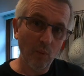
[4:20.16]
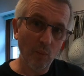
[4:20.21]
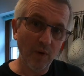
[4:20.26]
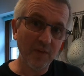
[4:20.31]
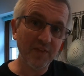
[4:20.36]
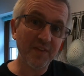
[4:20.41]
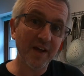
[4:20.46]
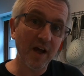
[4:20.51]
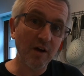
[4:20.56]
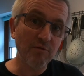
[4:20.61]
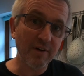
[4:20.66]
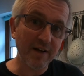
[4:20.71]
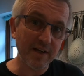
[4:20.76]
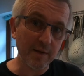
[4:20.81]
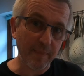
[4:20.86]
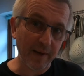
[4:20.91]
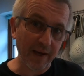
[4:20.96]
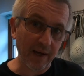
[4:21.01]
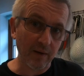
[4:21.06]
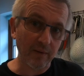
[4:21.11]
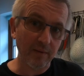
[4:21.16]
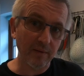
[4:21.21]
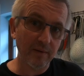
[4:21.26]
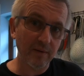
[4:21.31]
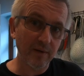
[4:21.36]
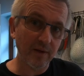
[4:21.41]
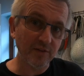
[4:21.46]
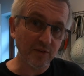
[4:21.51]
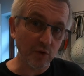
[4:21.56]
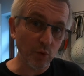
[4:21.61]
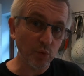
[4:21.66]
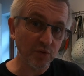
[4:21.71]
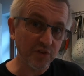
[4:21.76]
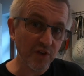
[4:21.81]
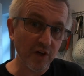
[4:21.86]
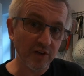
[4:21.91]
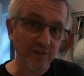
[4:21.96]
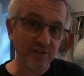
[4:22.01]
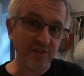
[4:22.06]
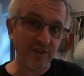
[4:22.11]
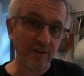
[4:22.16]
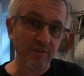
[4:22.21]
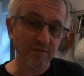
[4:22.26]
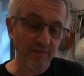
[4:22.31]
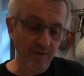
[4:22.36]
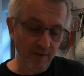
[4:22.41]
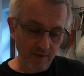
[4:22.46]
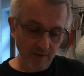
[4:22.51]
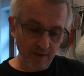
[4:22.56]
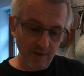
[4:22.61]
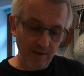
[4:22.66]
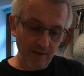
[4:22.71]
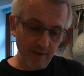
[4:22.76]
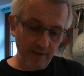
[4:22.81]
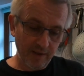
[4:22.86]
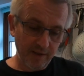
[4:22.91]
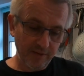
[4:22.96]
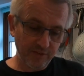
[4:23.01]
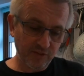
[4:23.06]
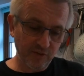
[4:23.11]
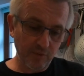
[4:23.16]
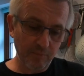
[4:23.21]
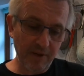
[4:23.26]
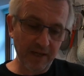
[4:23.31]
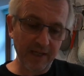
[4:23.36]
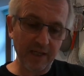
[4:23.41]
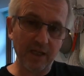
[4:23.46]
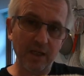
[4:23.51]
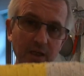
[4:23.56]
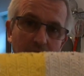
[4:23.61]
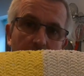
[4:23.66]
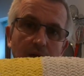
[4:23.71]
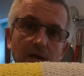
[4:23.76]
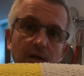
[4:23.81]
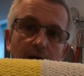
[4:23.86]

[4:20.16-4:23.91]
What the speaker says: One thing I read about as an alternative is to make